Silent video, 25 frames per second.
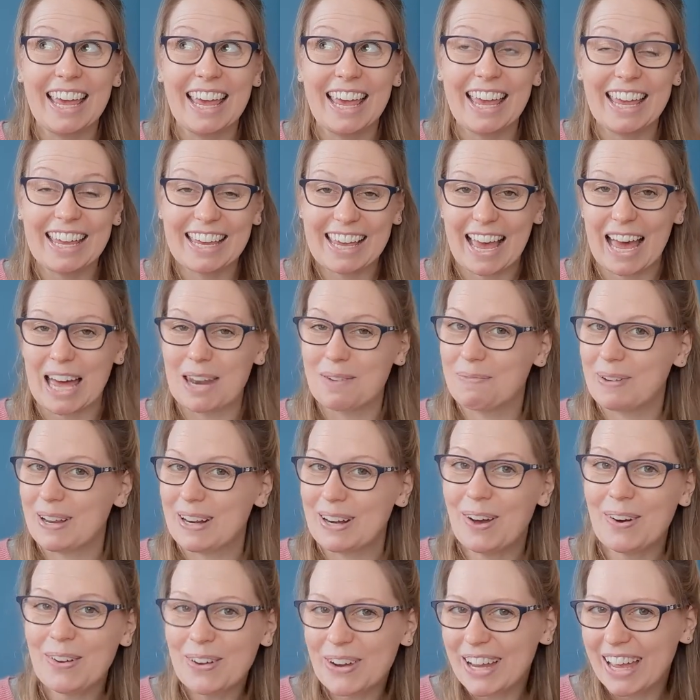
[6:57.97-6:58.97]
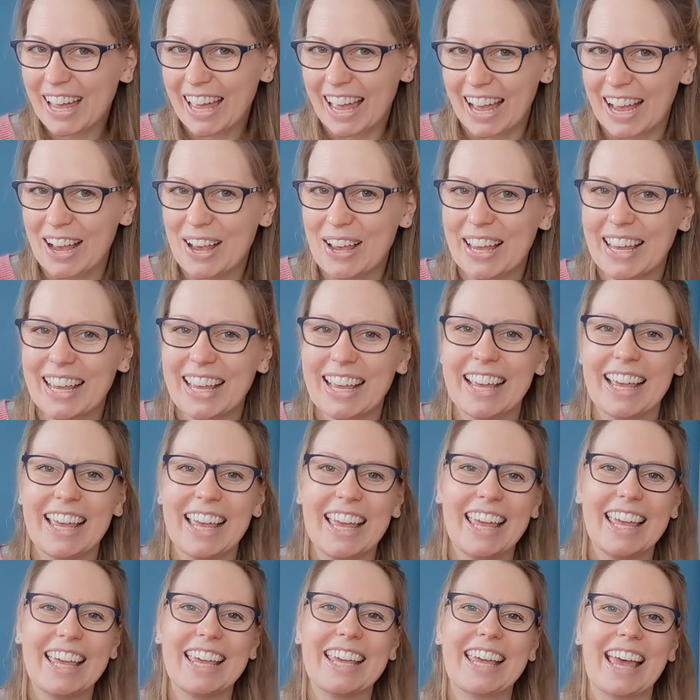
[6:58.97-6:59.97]
It can be longer,
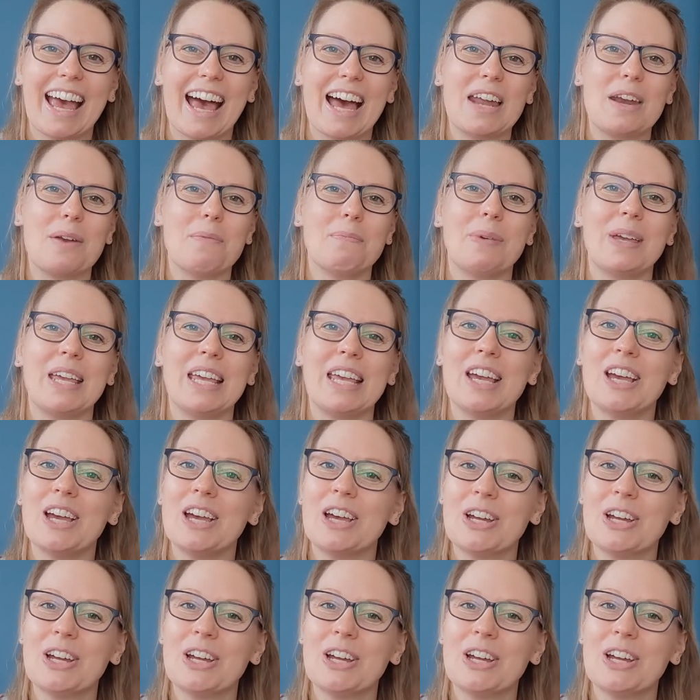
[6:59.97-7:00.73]
it can be